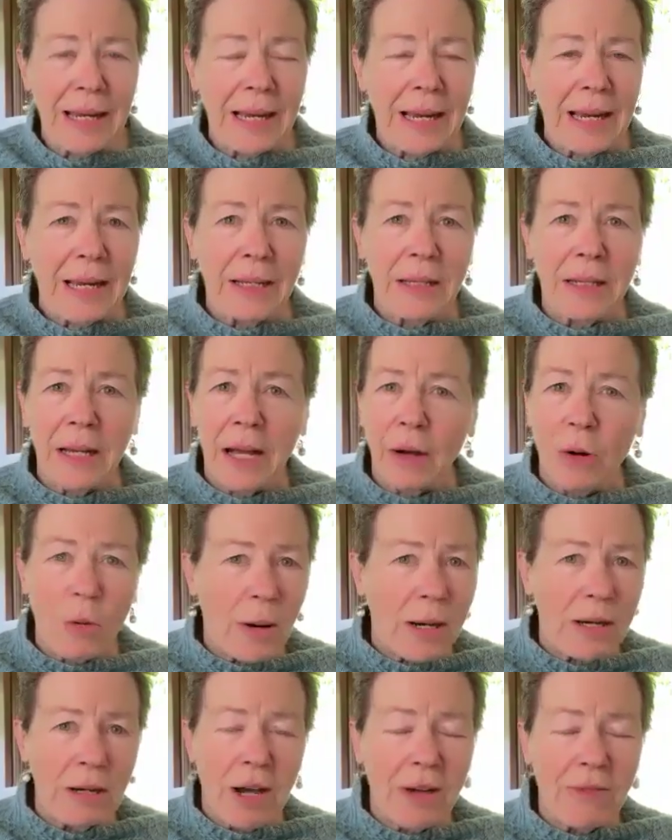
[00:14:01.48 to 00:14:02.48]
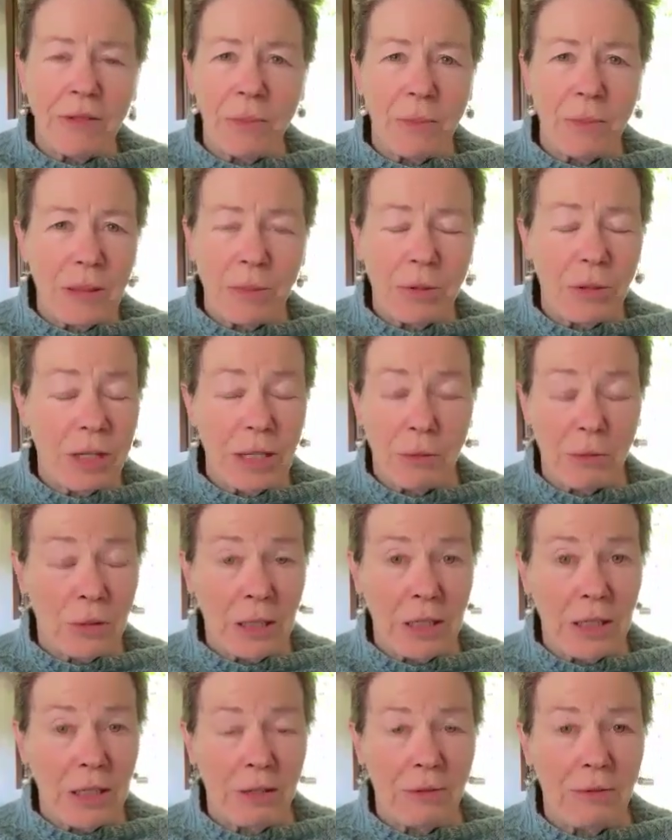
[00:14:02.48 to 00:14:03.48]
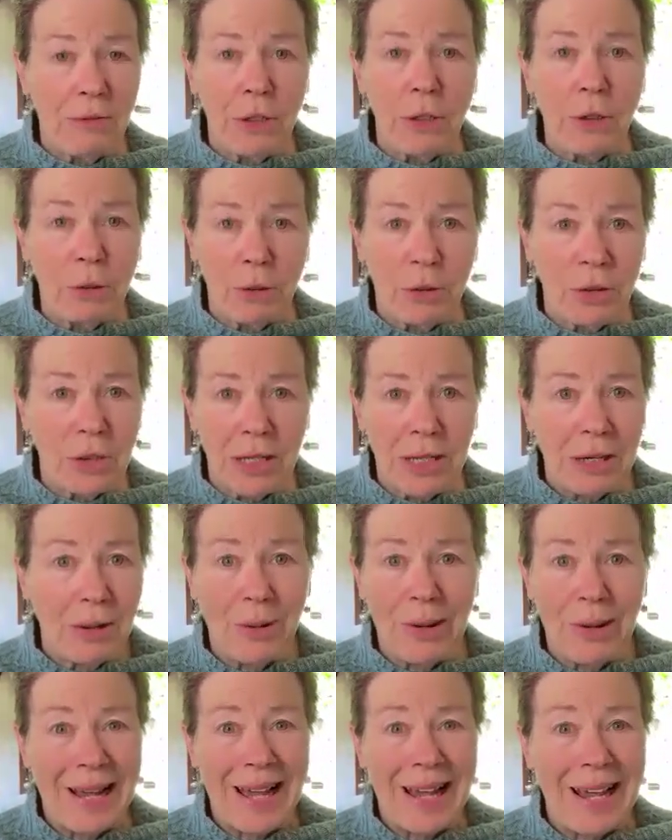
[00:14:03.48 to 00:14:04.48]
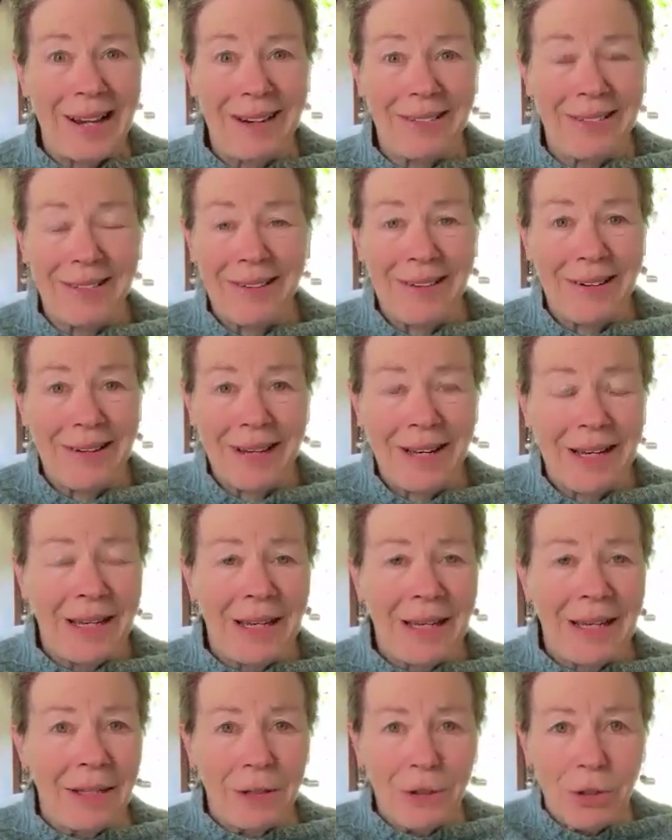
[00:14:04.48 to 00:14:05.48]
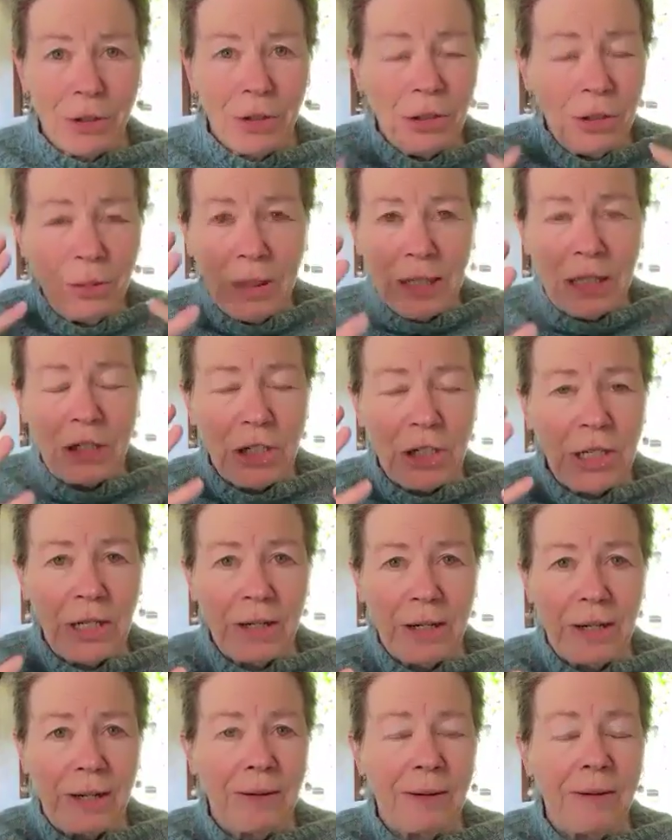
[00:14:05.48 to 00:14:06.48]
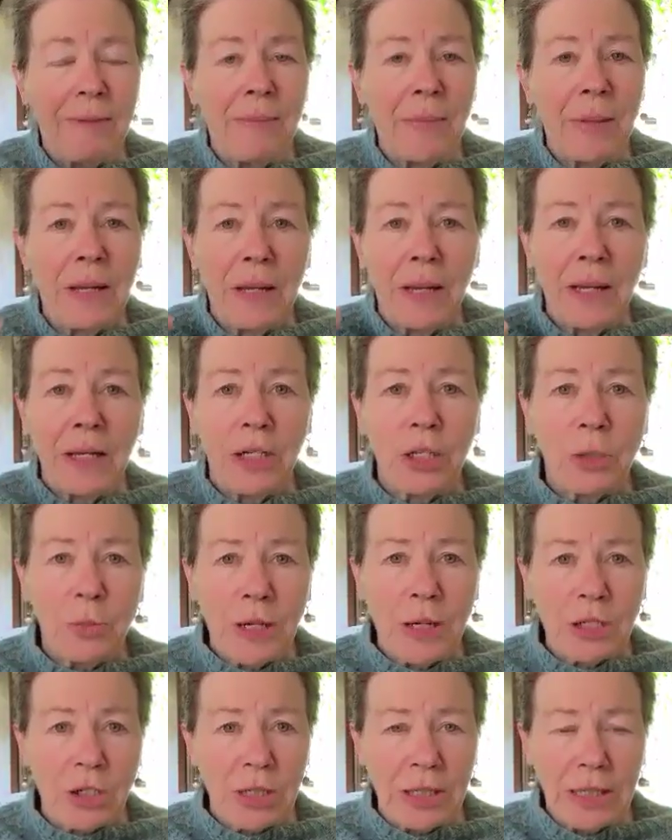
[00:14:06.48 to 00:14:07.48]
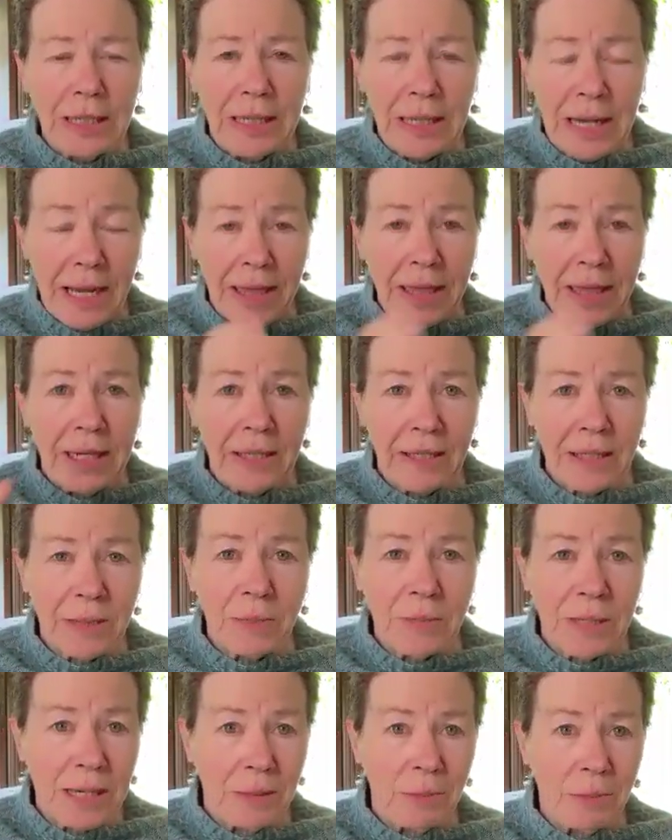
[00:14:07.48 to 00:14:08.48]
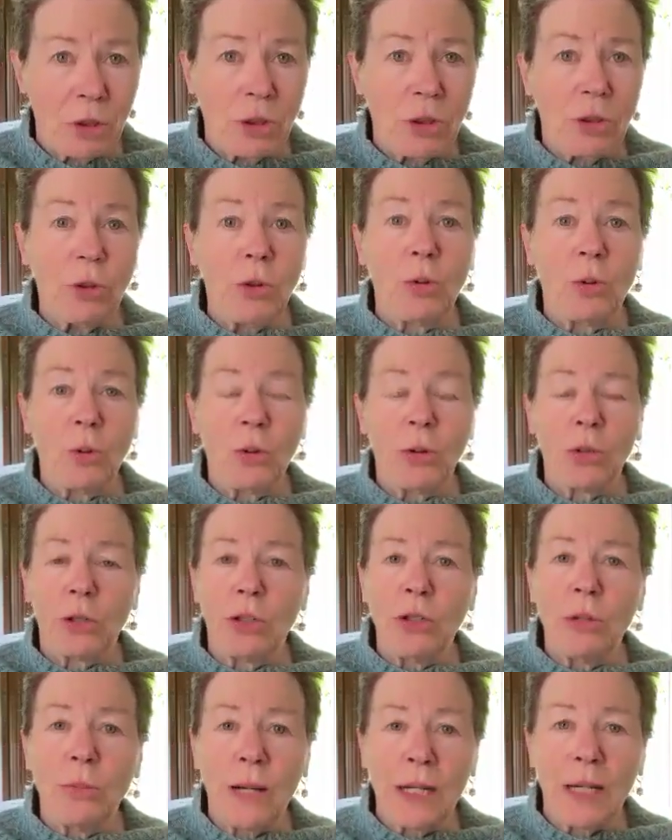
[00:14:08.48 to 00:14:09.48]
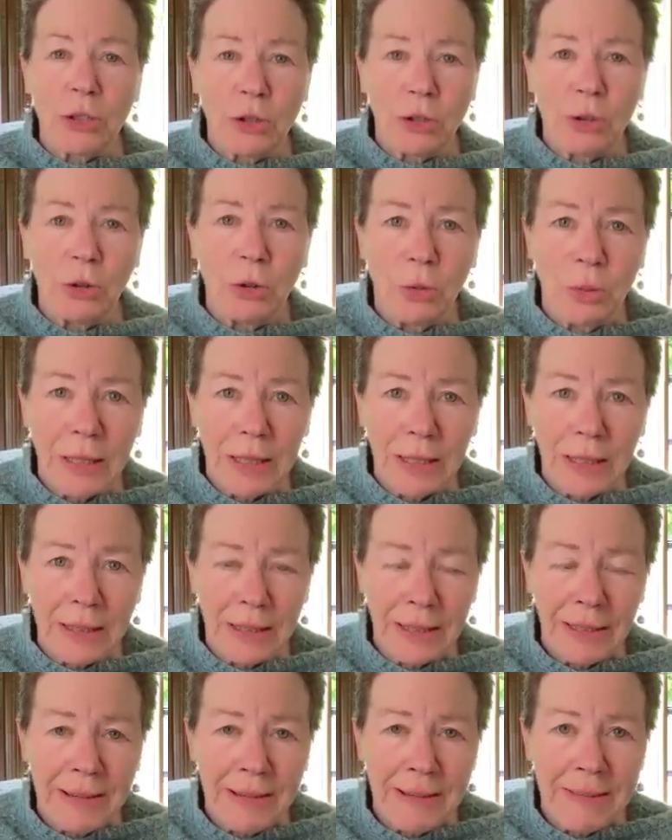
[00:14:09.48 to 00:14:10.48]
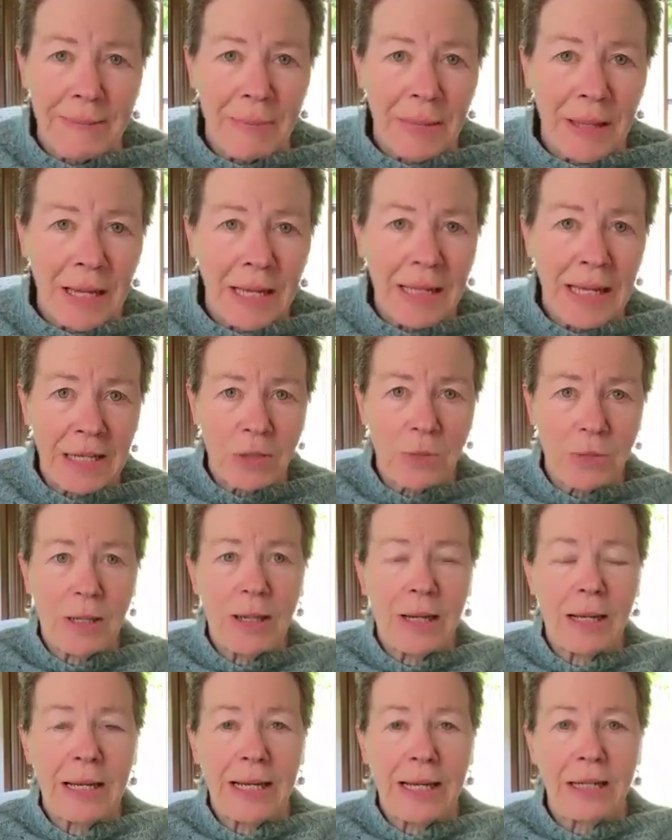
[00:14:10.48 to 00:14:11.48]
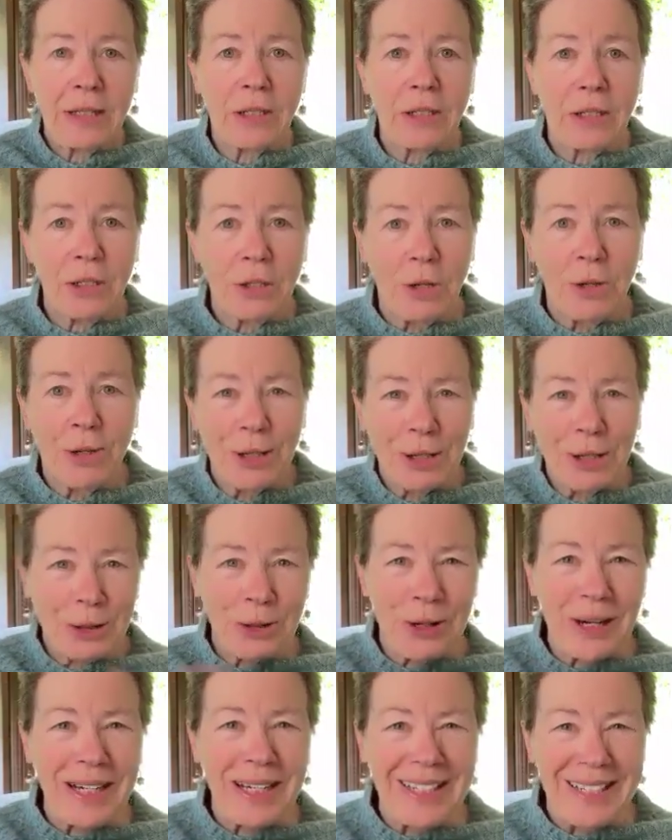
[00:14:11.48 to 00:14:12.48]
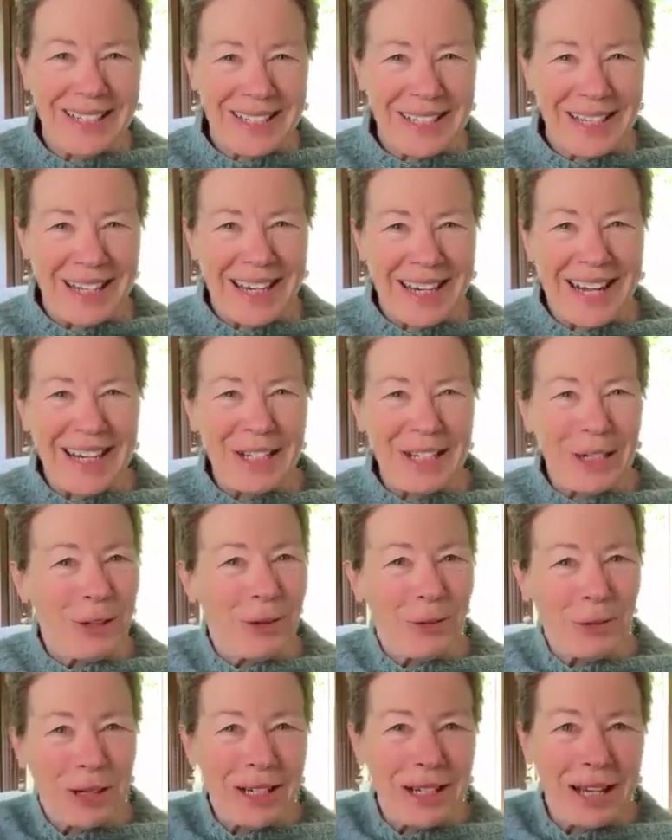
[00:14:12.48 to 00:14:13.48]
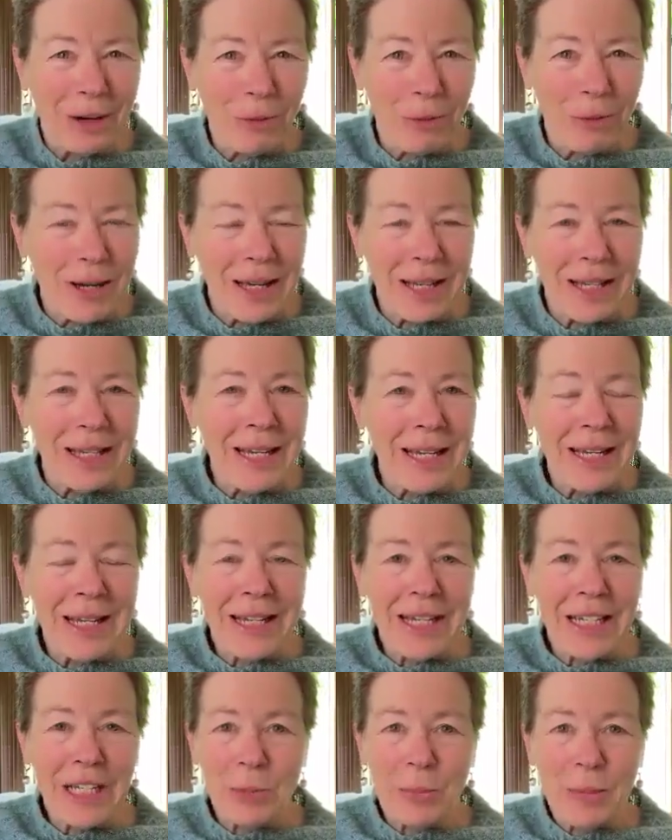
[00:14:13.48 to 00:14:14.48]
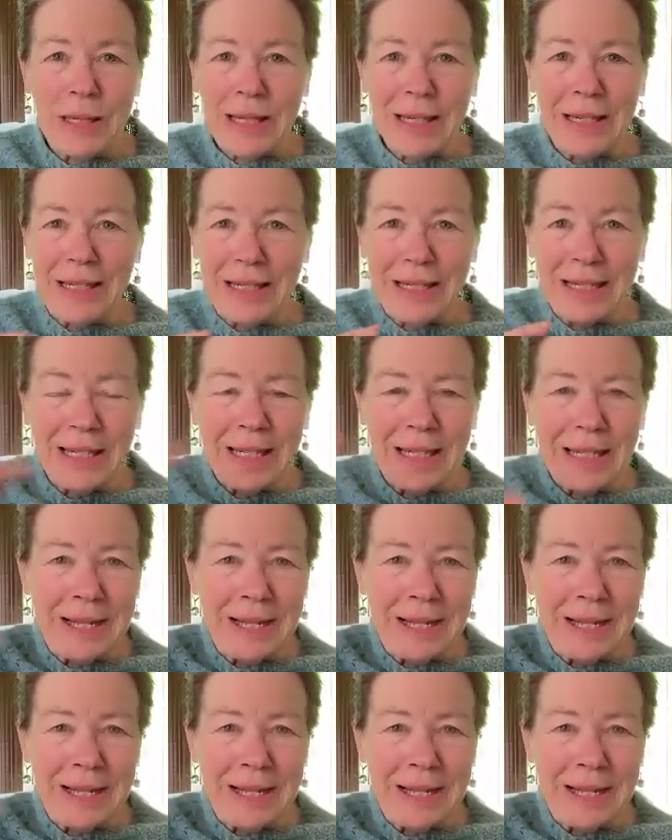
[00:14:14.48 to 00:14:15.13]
And quite often people get really confused. They go, there's too much here. And especially, I think sometimes too much too quick. And that's why I like to do the trainings that I do one-on-one, is because